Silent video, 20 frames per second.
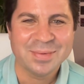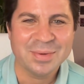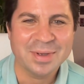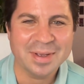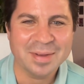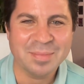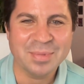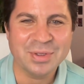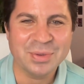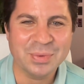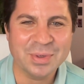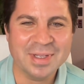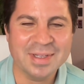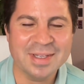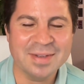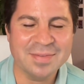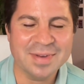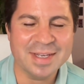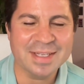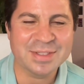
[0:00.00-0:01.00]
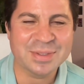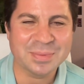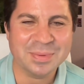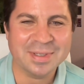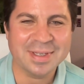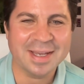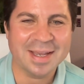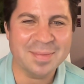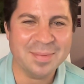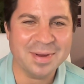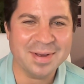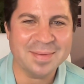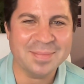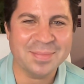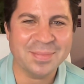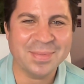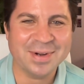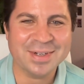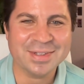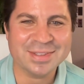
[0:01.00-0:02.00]
in between the events, we came up,
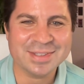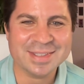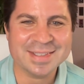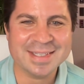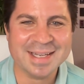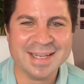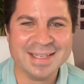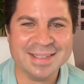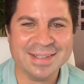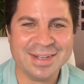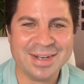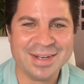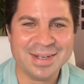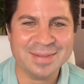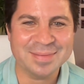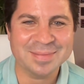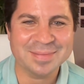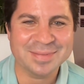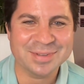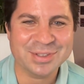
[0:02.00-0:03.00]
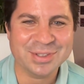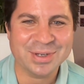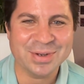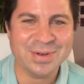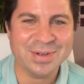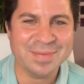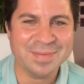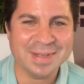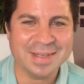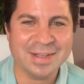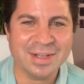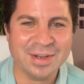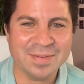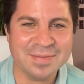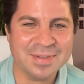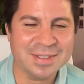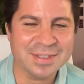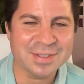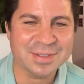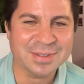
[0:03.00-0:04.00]
watched The Sandlot, showed it, and they
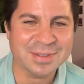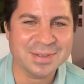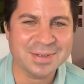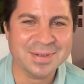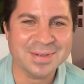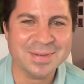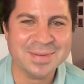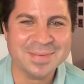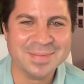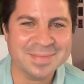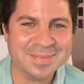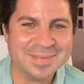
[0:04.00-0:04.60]
loved it. So